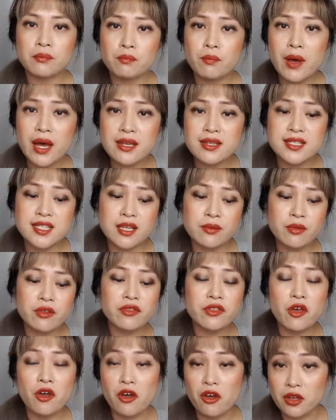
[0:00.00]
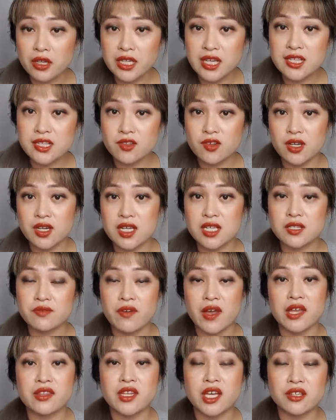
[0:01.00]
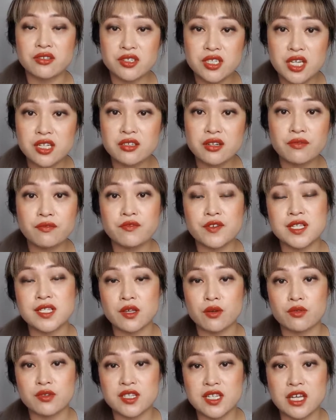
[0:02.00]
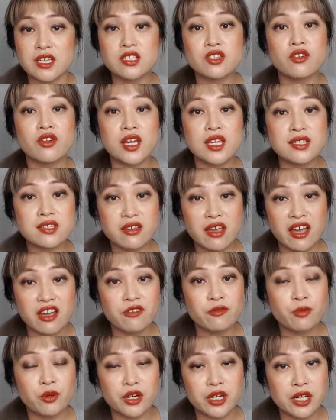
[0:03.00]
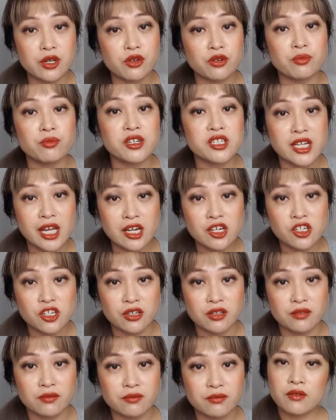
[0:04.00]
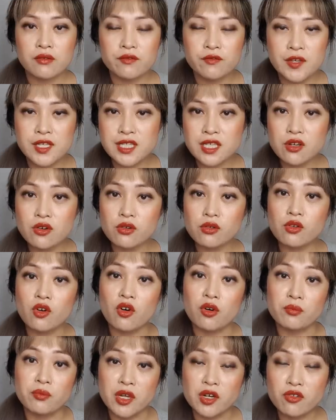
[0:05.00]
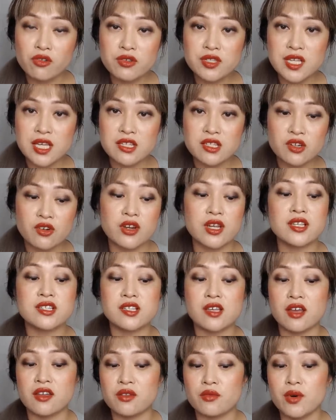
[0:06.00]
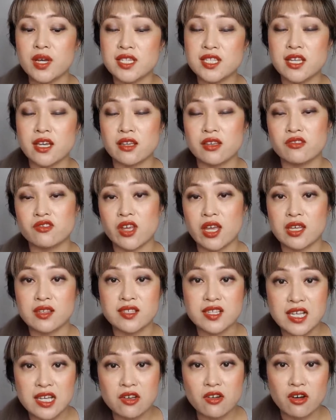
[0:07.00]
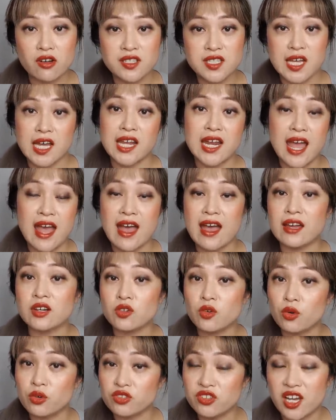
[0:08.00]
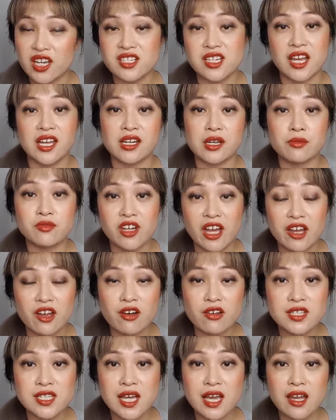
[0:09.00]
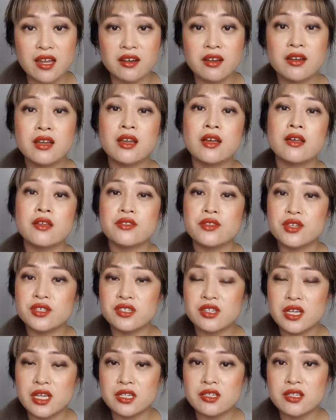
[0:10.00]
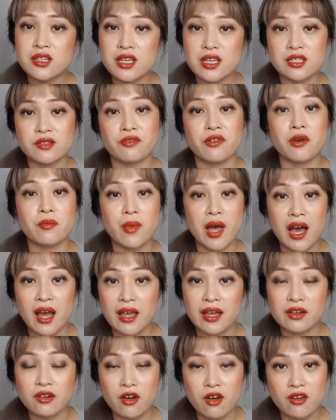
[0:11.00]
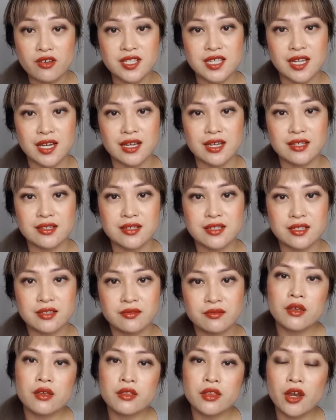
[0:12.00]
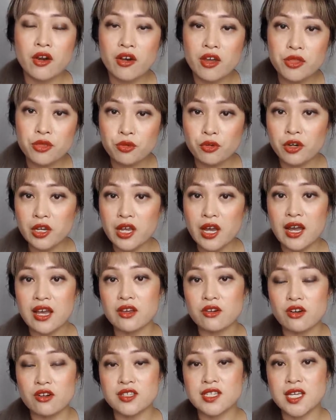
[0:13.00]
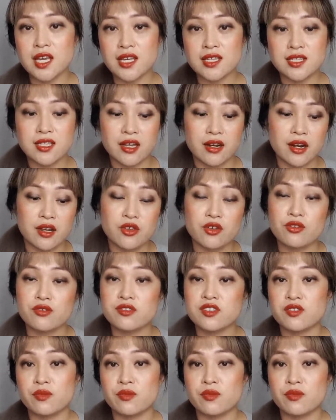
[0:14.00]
But some of the earlier studies found that tinted physical sunscreens gave pretty good protection. Physical or mineral sunscreens are the ones that contain zinc oxide and or titanium dioxide. The tint is from iron oxides. There are three iron oxides that are used